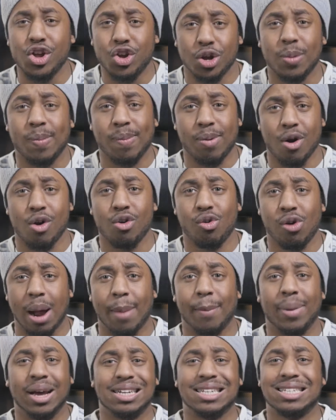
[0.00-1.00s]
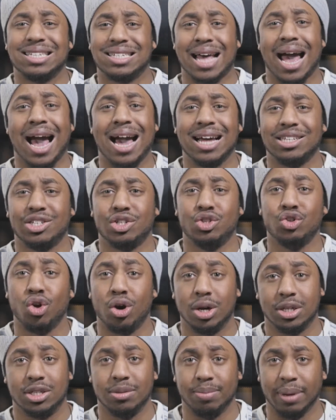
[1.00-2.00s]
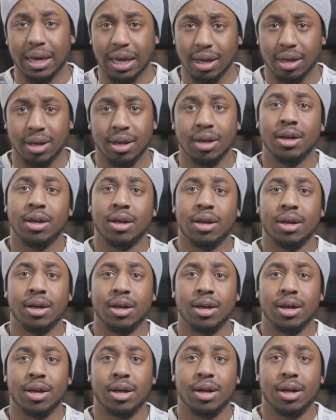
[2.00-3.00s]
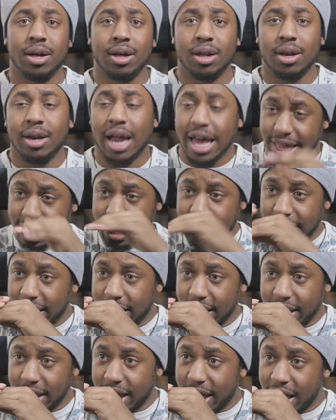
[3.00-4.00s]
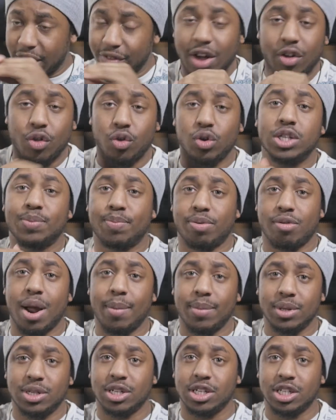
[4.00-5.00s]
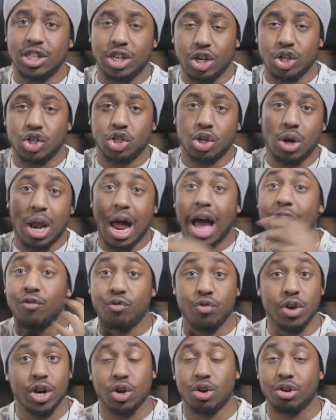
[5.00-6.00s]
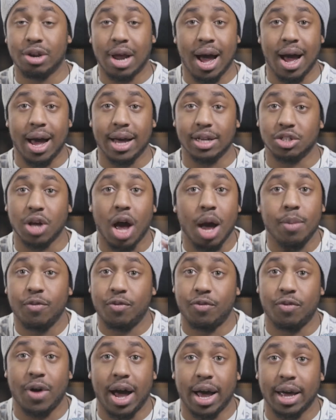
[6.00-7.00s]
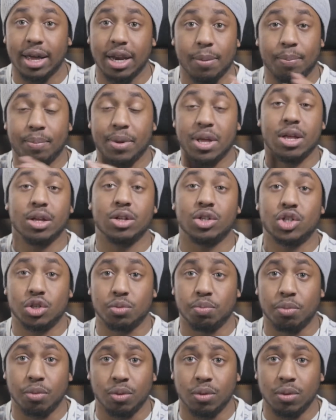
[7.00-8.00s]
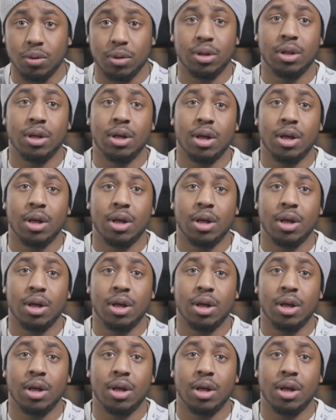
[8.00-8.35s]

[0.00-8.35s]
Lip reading: good program, but it decides not to be. Like, if I have all these parameters, and so I have really good eyes, so I'm fine at being small.